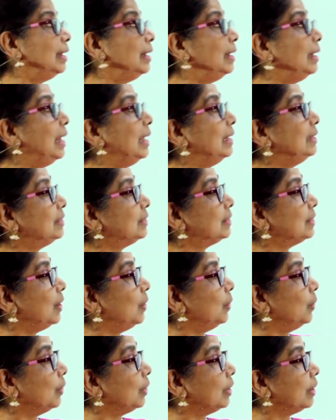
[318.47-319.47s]
Let's
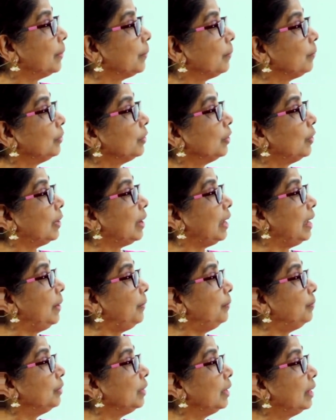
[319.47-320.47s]
look.
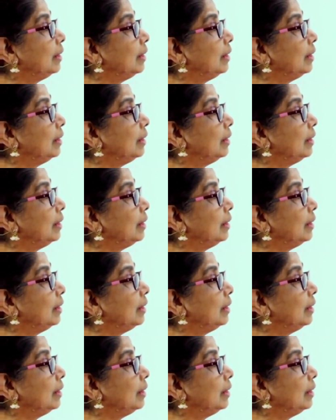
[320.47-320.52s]
Okay?